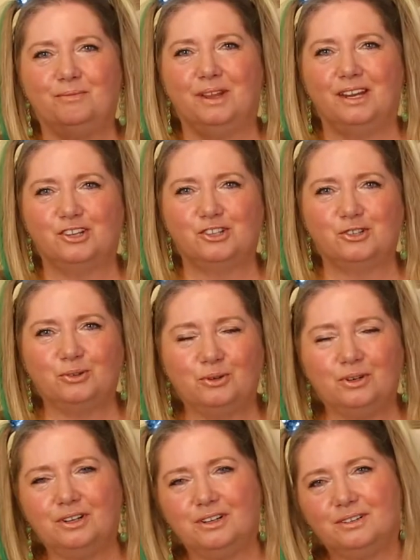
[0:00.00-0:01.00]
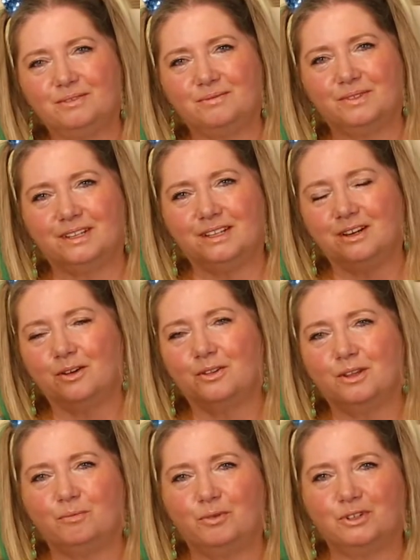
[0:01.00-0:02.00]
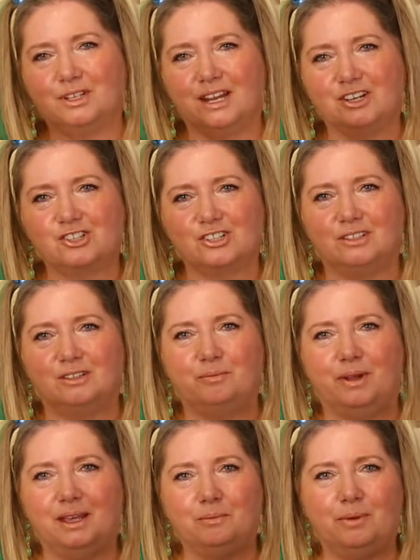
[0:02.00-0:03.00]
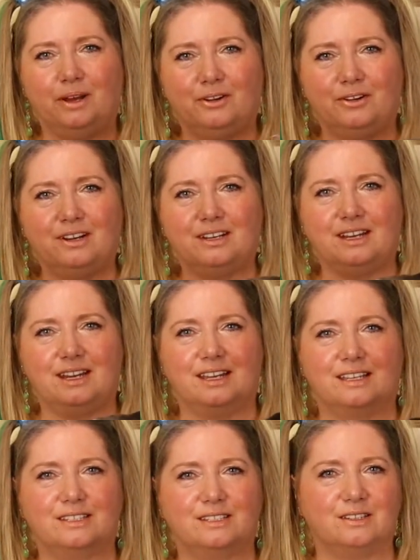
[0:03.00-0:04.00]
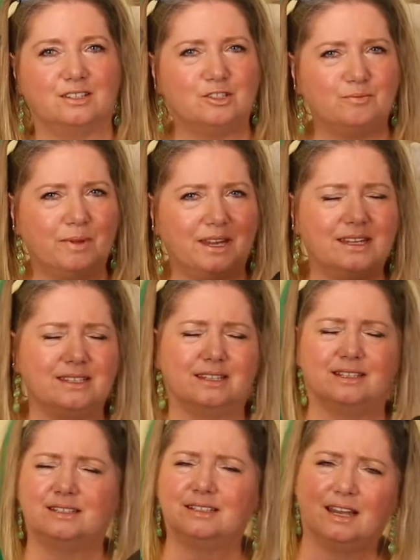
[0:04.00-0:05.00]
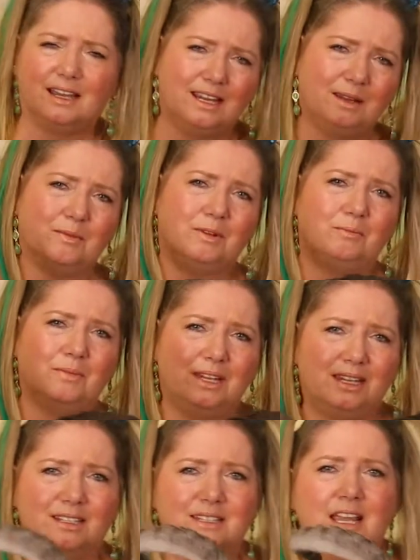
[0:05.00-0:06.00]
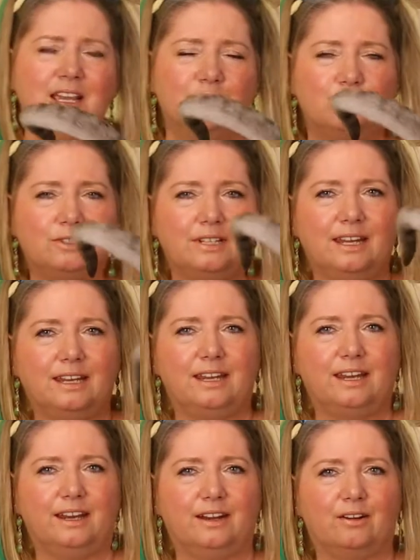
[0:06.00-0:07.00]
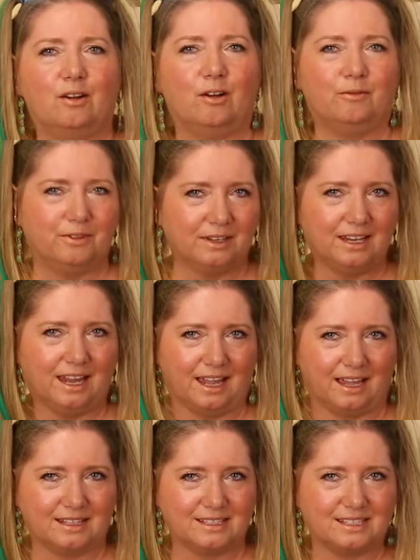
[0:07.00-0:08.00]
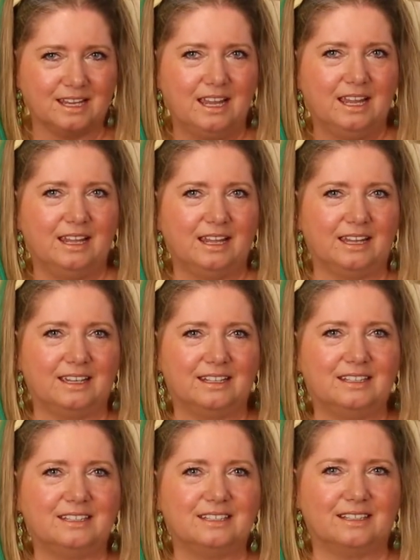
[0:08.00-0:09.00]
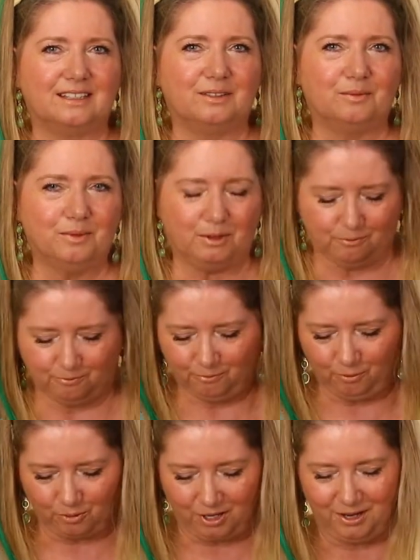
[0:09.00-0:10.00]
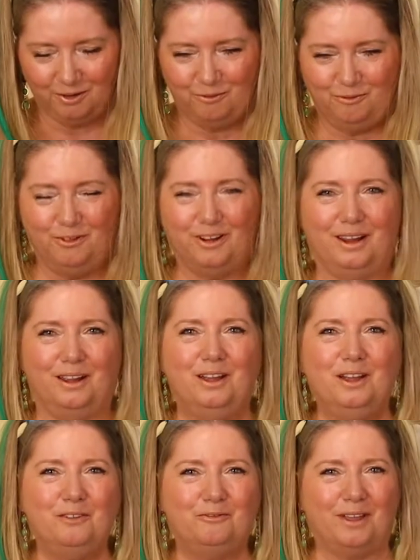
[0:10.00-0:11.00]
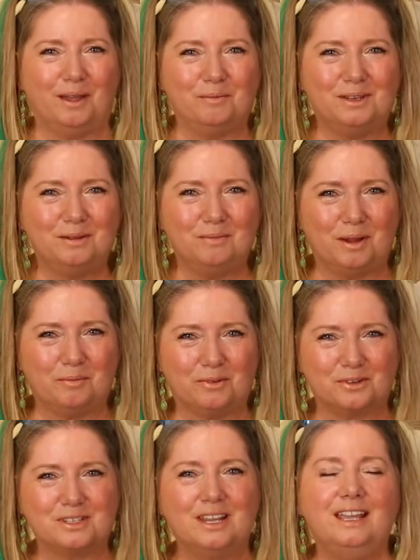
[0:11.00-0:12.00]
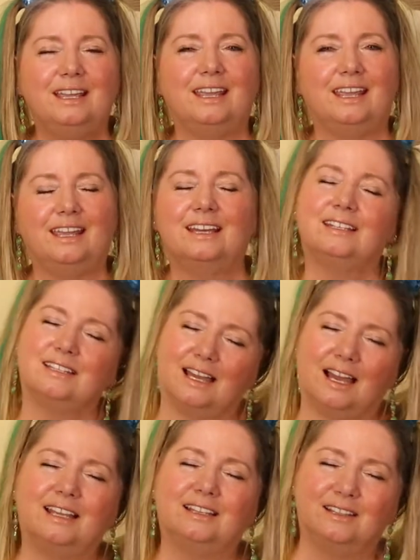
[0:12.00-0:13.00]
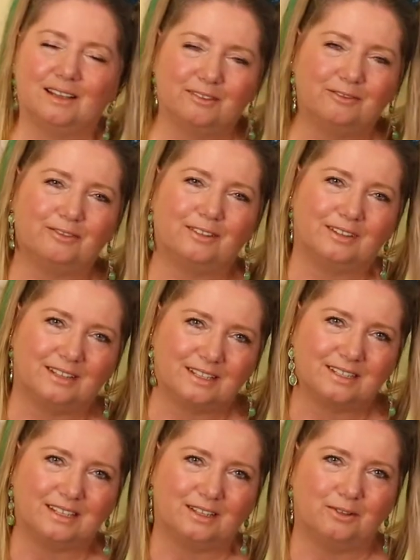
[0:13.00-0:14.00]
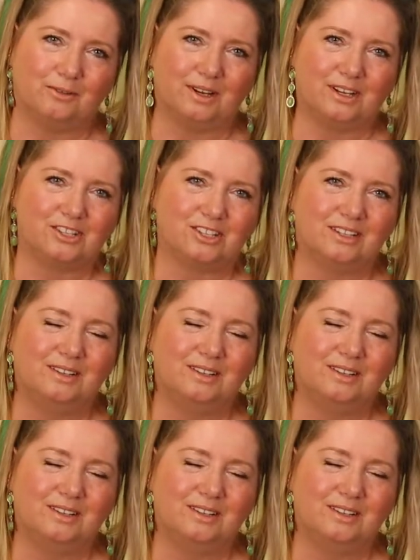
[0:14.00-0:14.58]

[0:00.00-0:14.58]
make sure, the potential pet parent has the space and time and means to take care of the cats and the furry family members. And I love this situation.